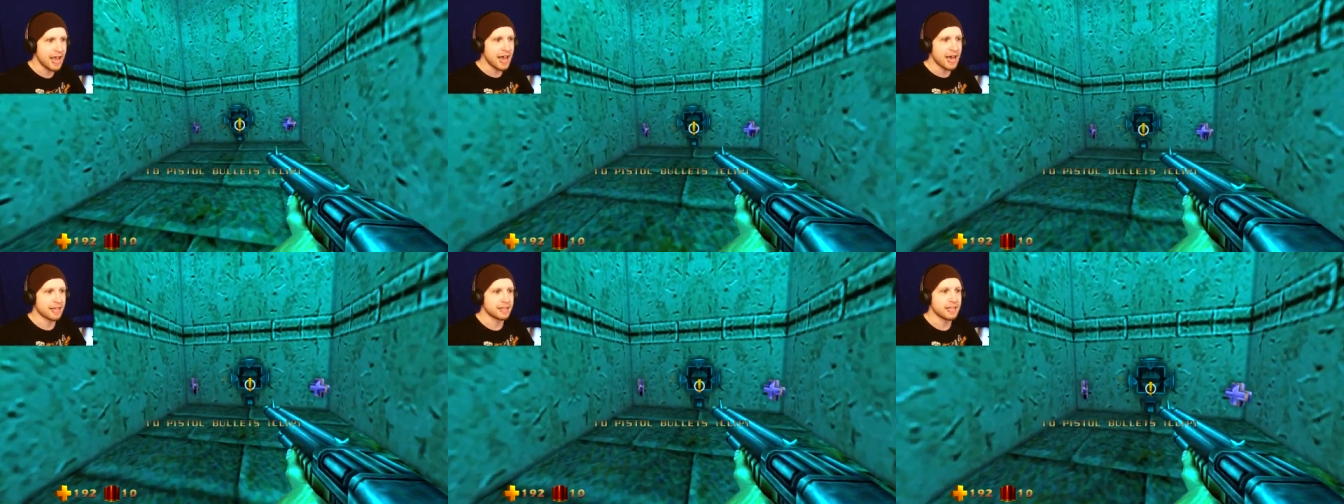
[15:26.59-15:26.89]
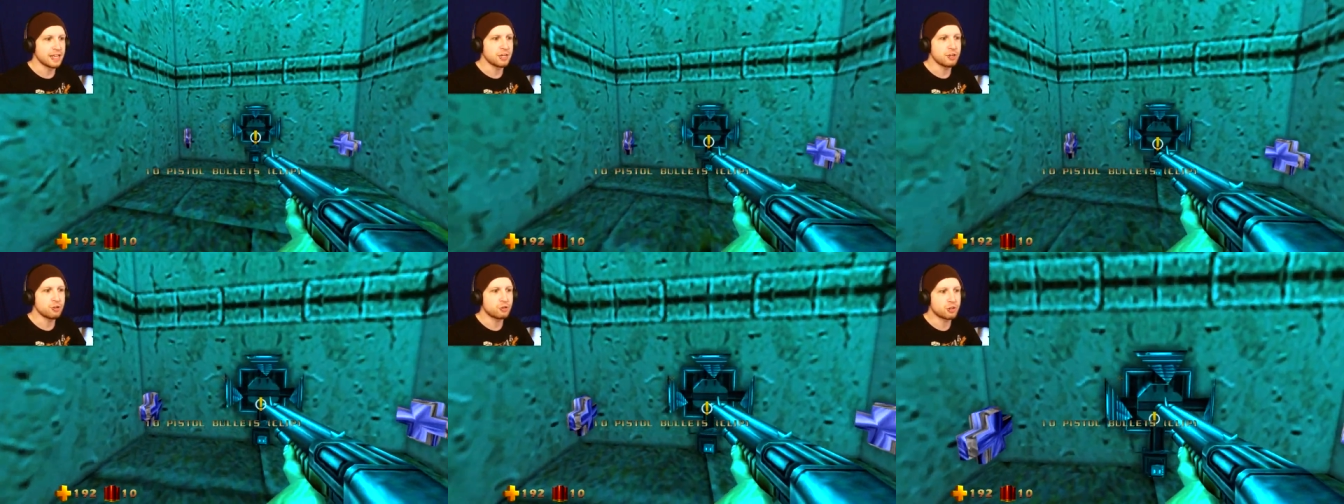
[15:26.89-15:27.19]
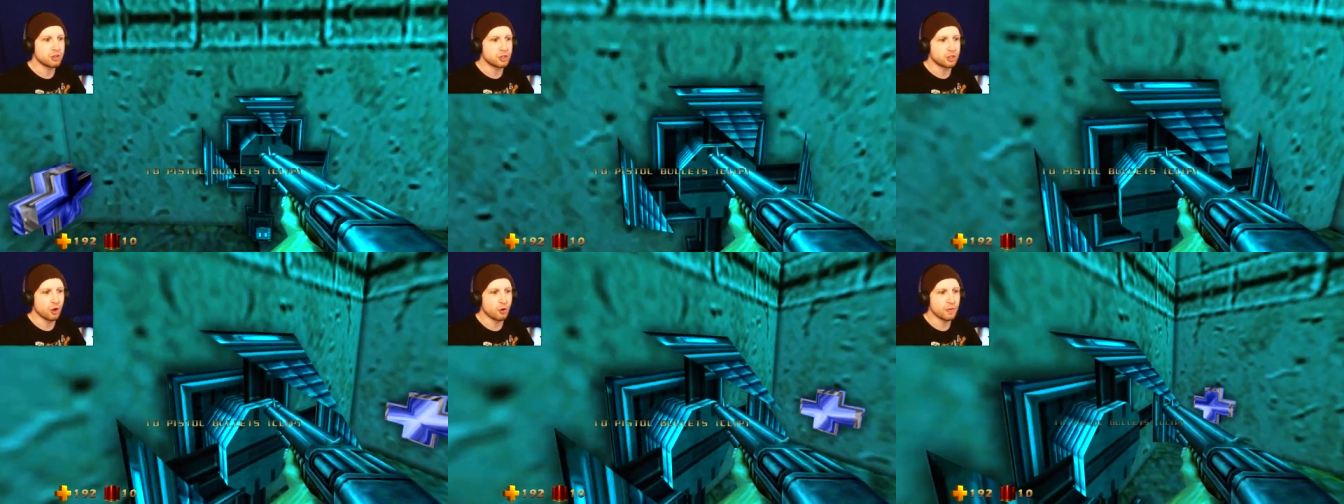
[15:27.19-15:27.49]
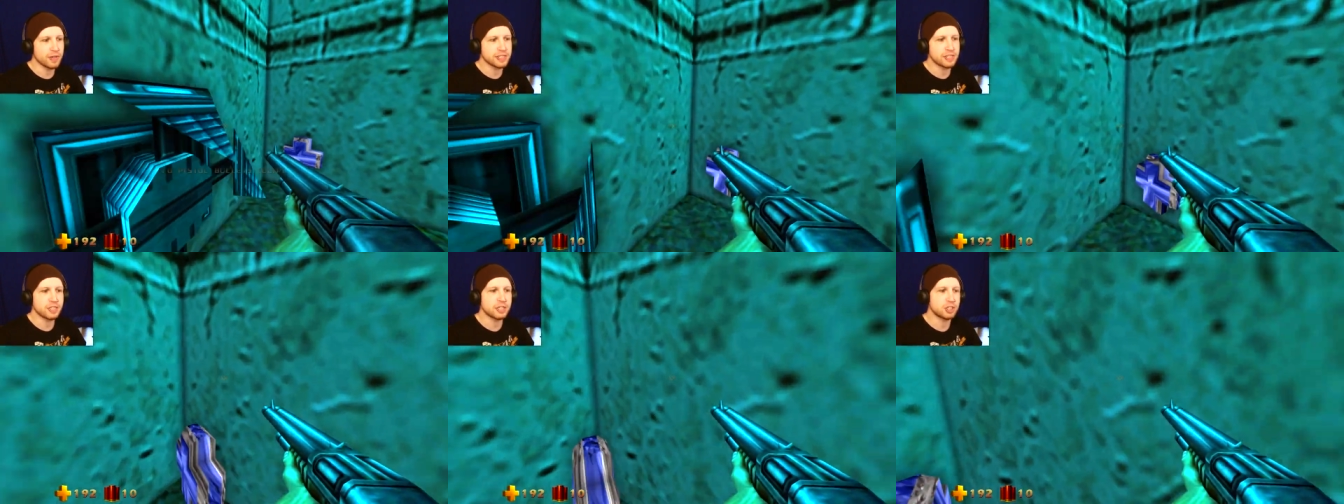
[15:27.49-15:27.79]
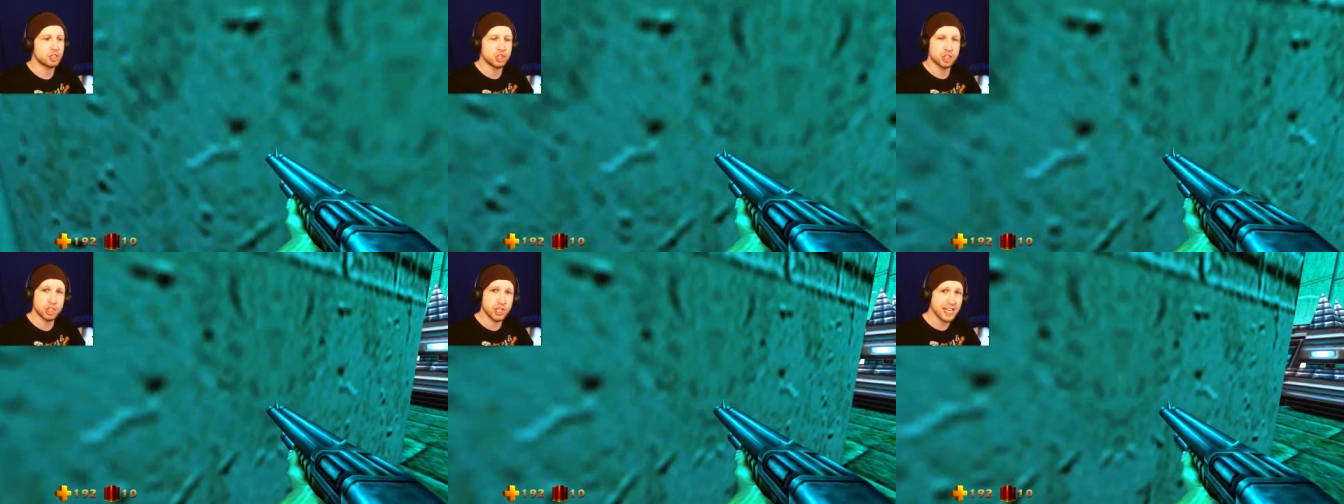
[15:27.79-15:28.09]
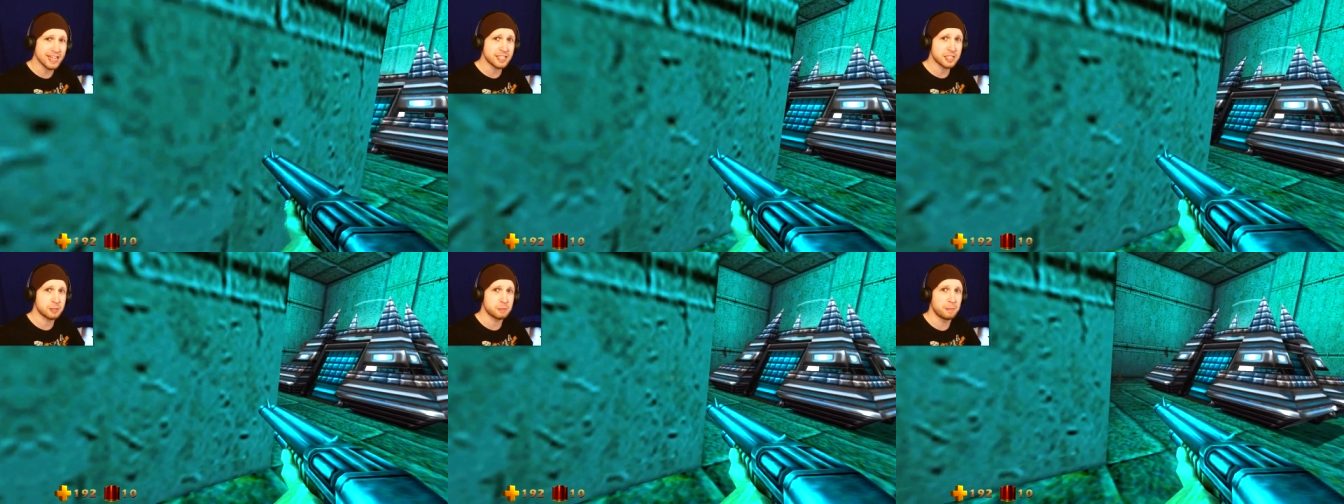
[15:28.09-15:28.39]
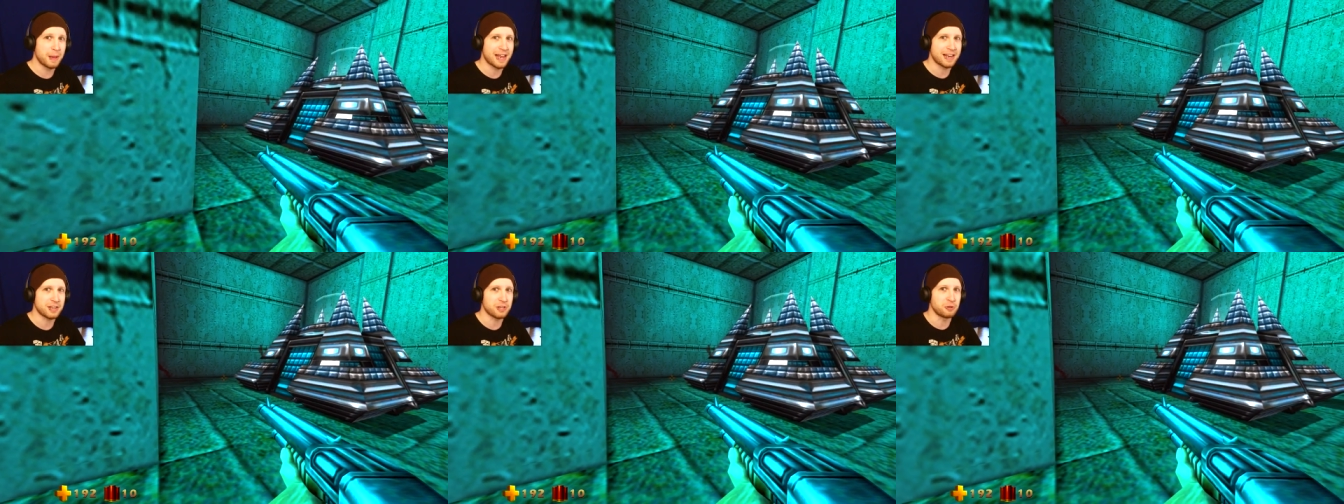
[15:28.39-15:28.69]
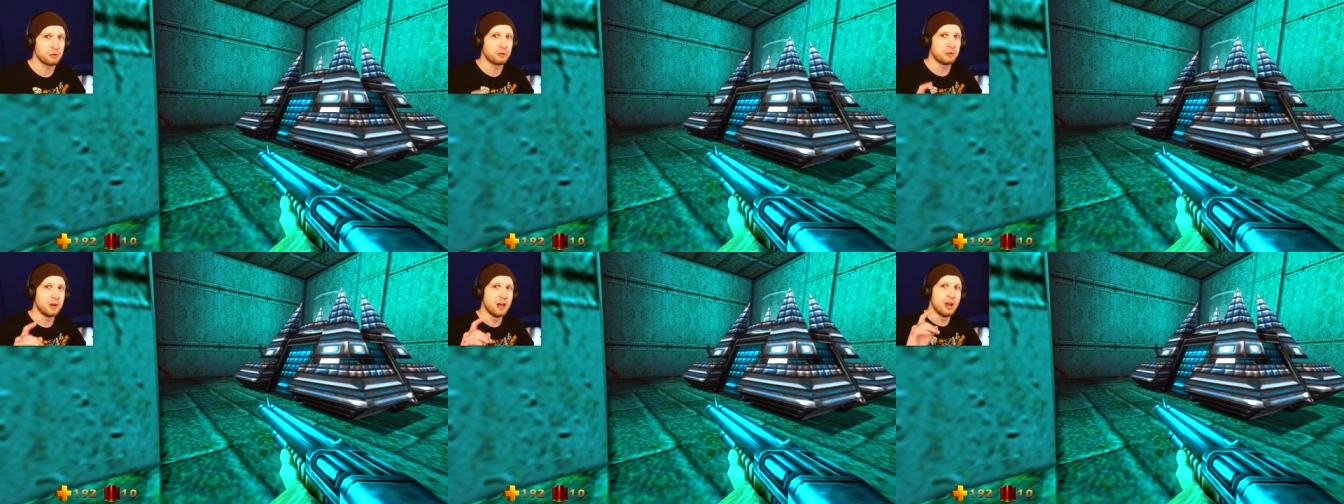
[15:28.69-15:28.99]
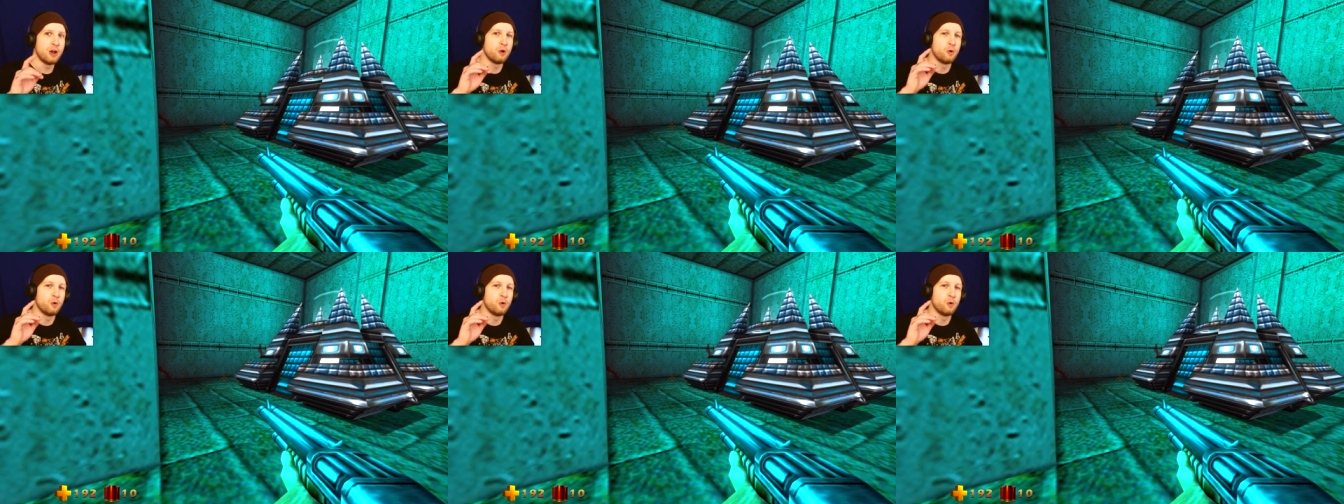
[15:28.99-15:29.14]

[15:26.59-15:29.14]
and then you could go into the cheats menu,